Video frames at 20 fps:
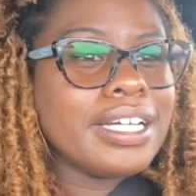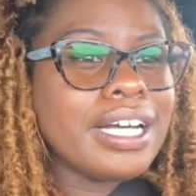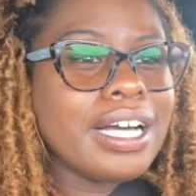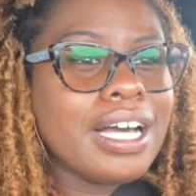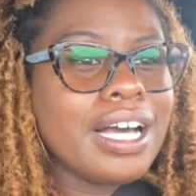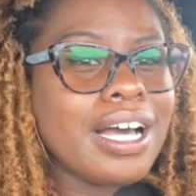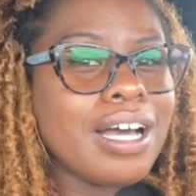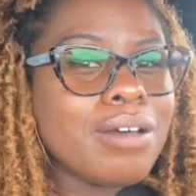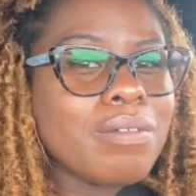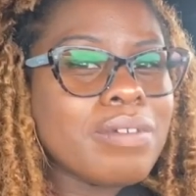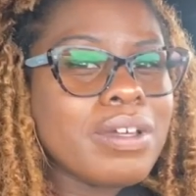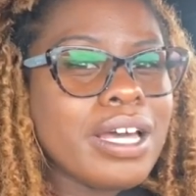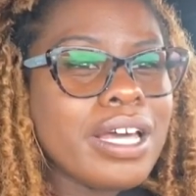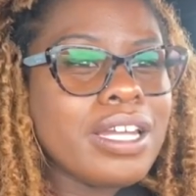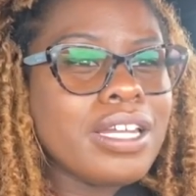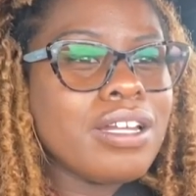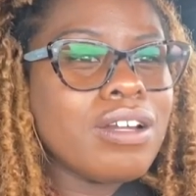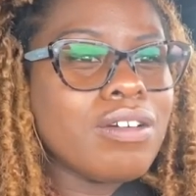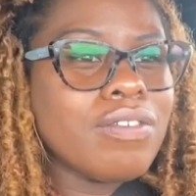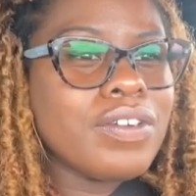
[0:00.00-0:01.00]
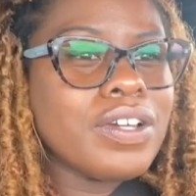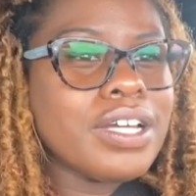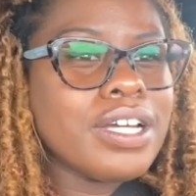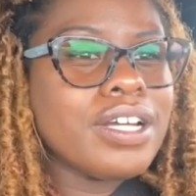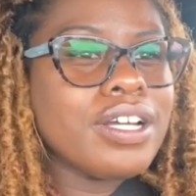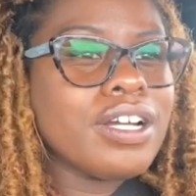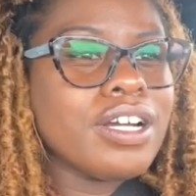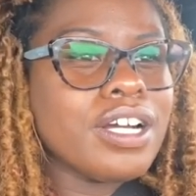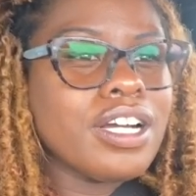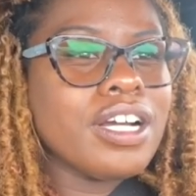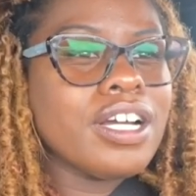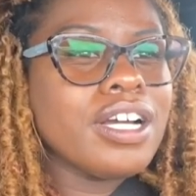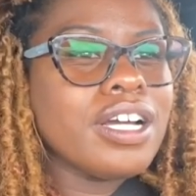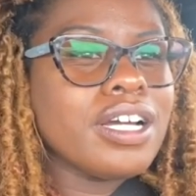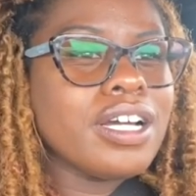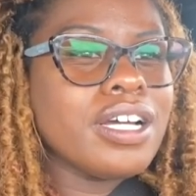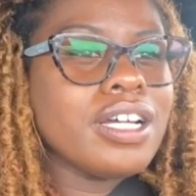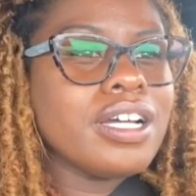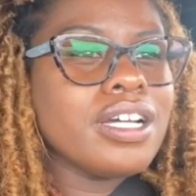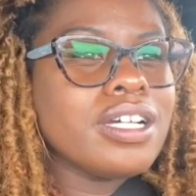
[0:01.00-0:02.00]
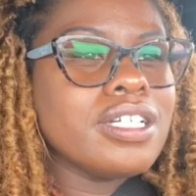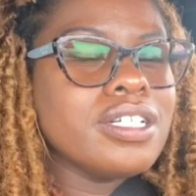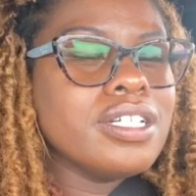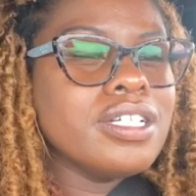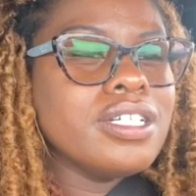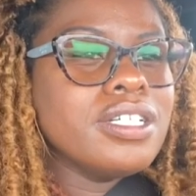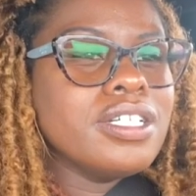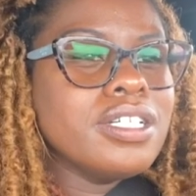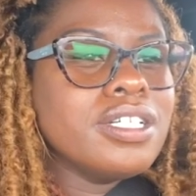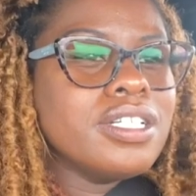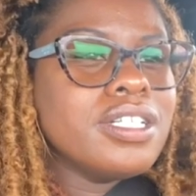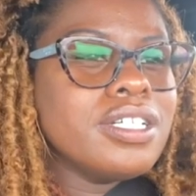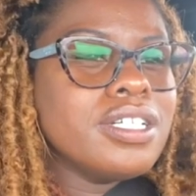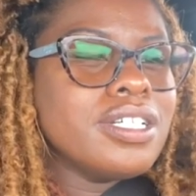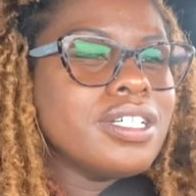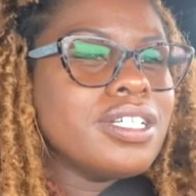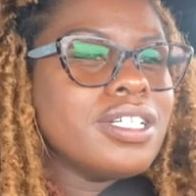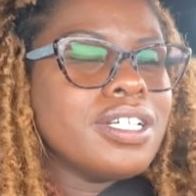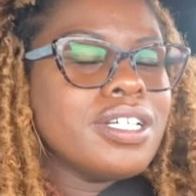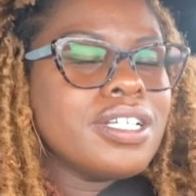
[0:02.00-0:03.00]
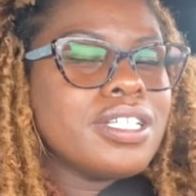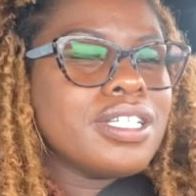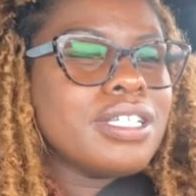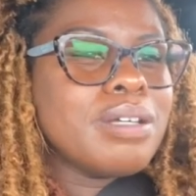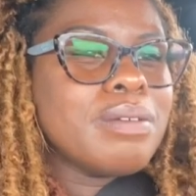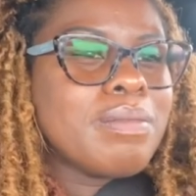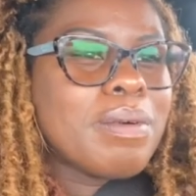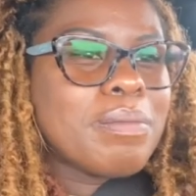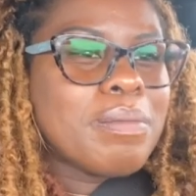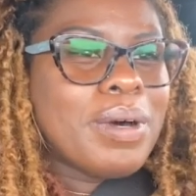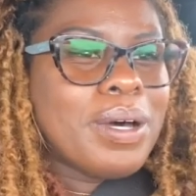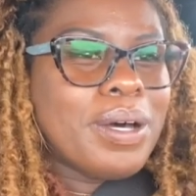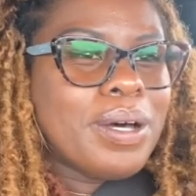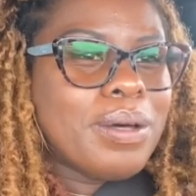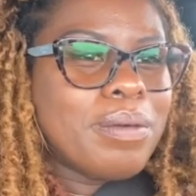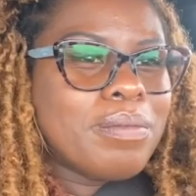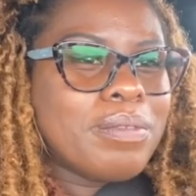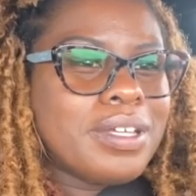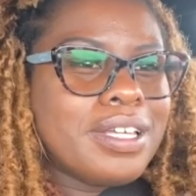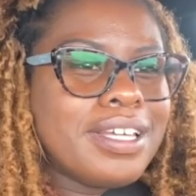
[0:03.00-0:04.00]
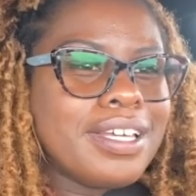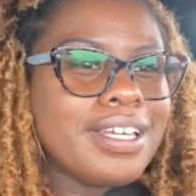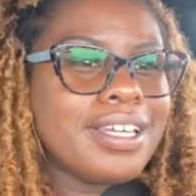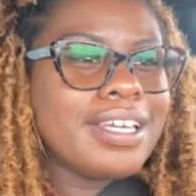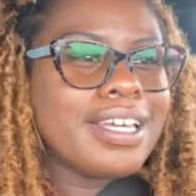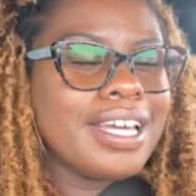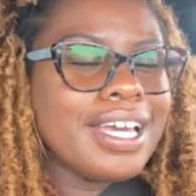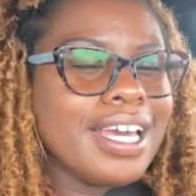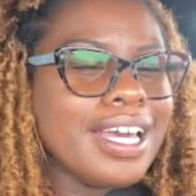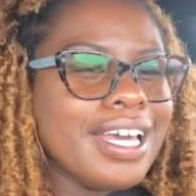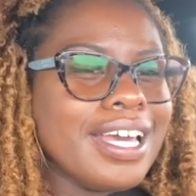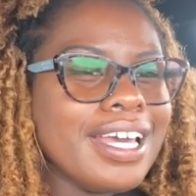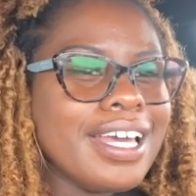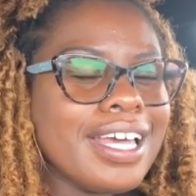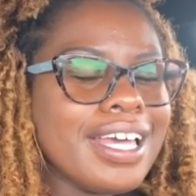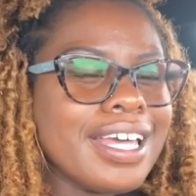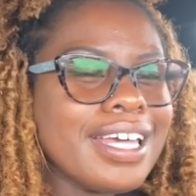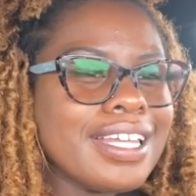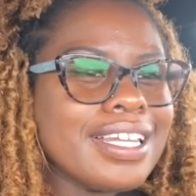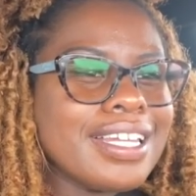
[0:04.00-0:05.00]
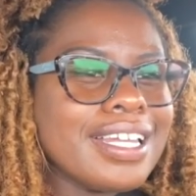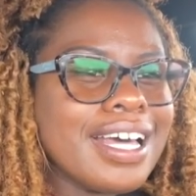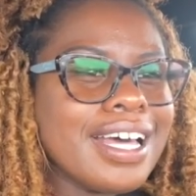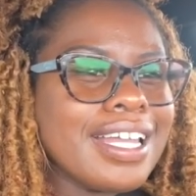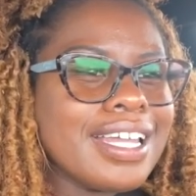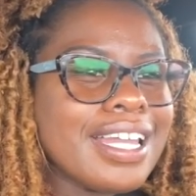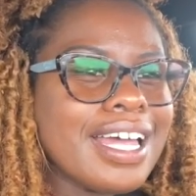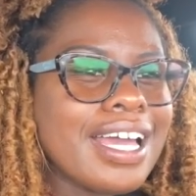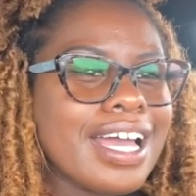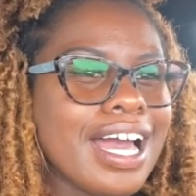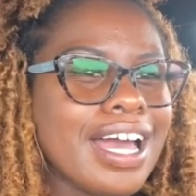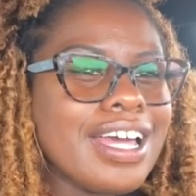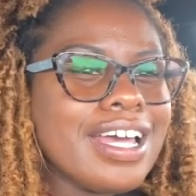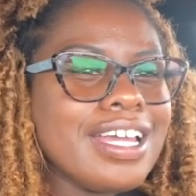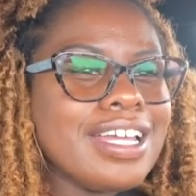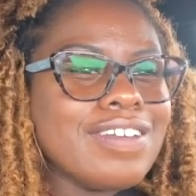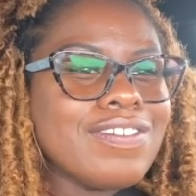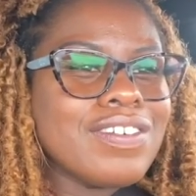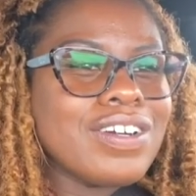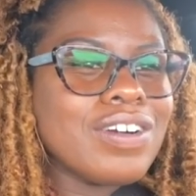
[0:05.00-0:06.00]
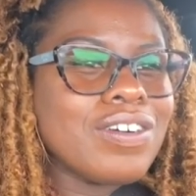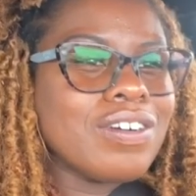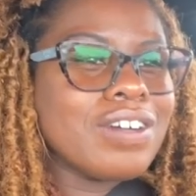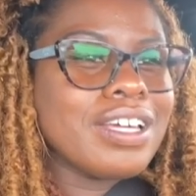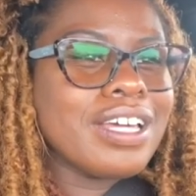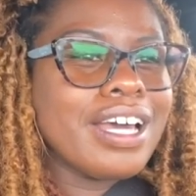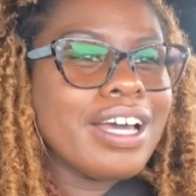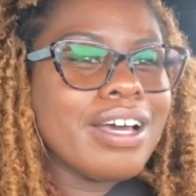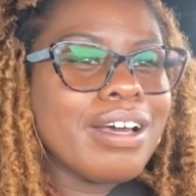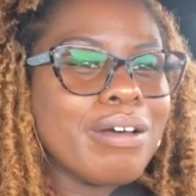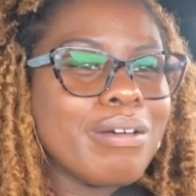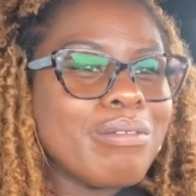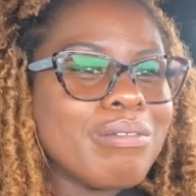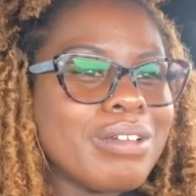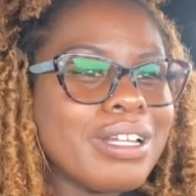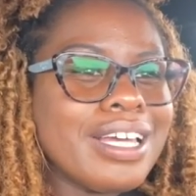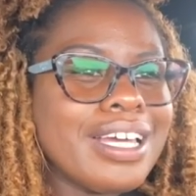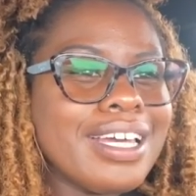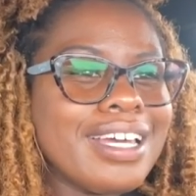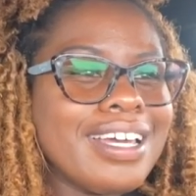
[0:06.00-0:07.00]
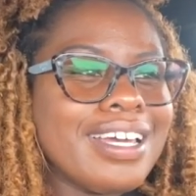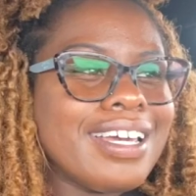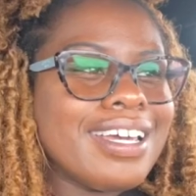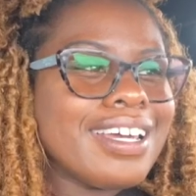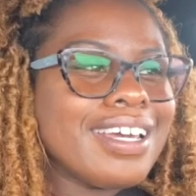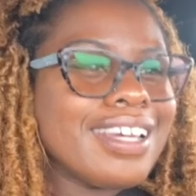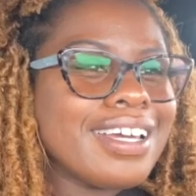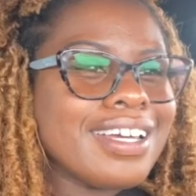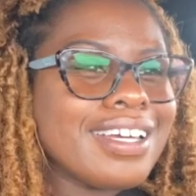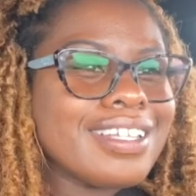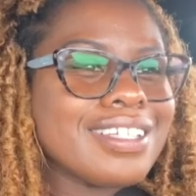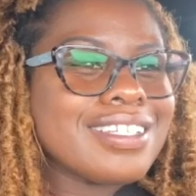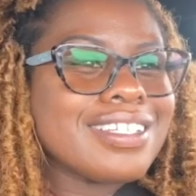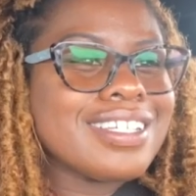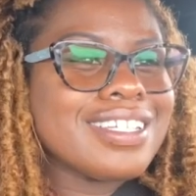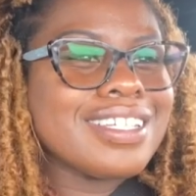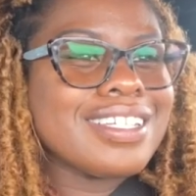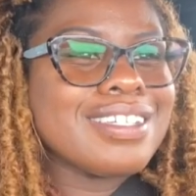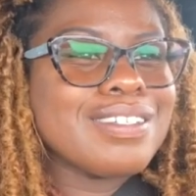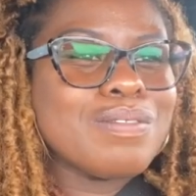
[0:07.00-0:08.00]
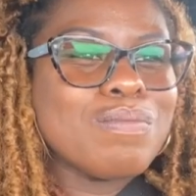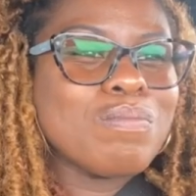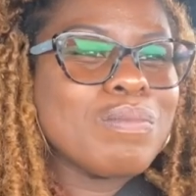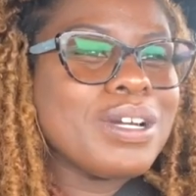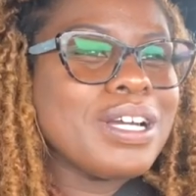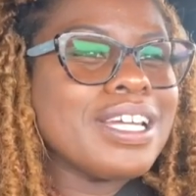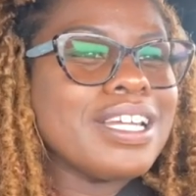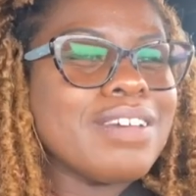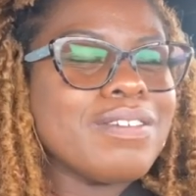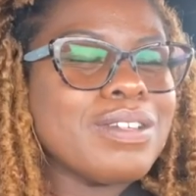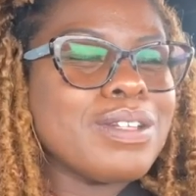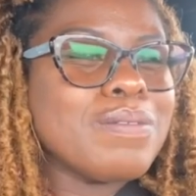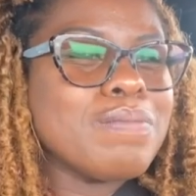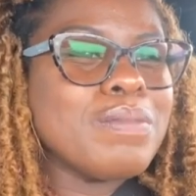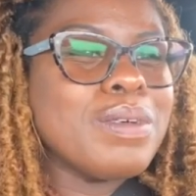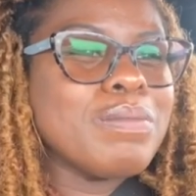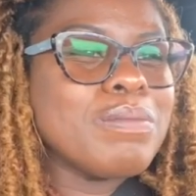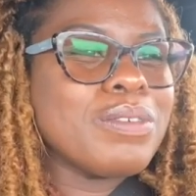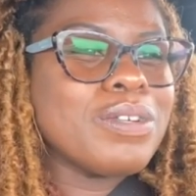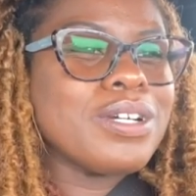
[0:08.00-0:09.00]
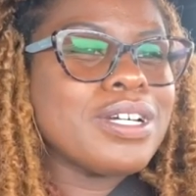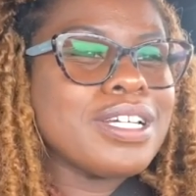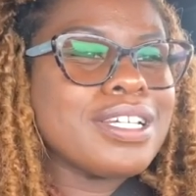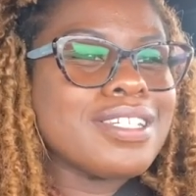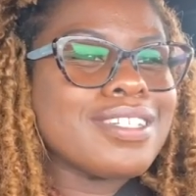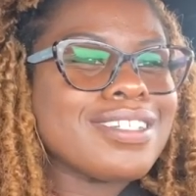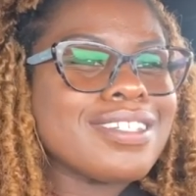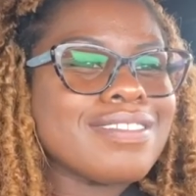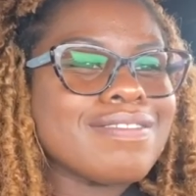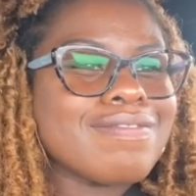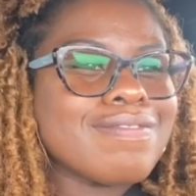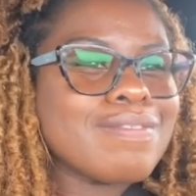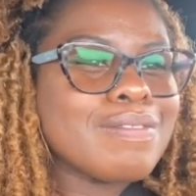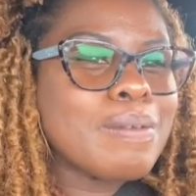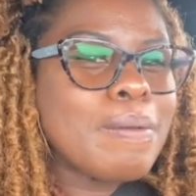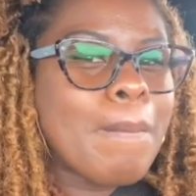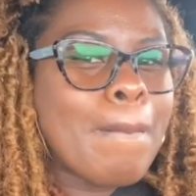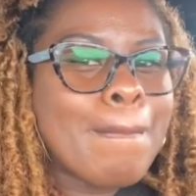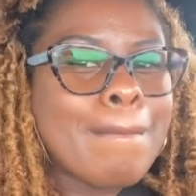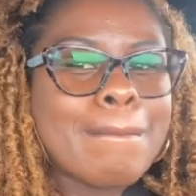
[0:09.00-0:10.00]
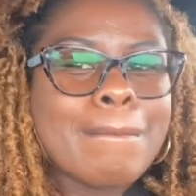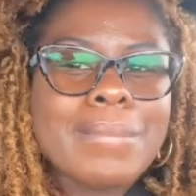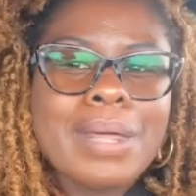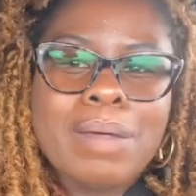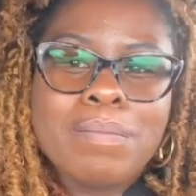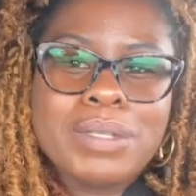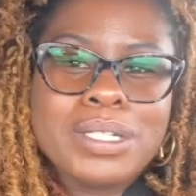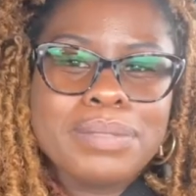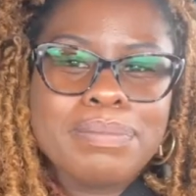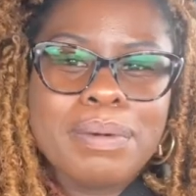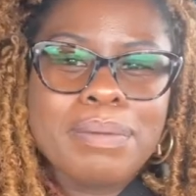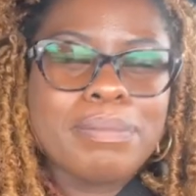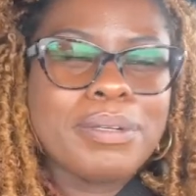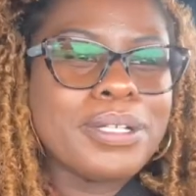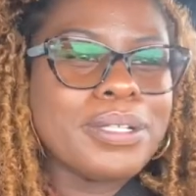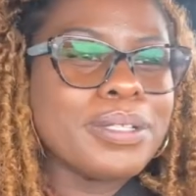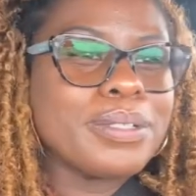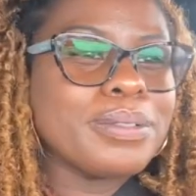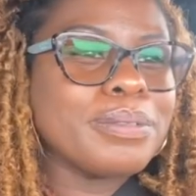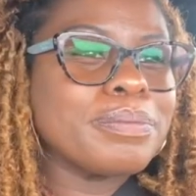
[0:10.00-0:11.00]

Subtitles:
I'm headed over here to my mom, and like, I ain't even gonna cap, like, just bringing up the memories. I miss my brother.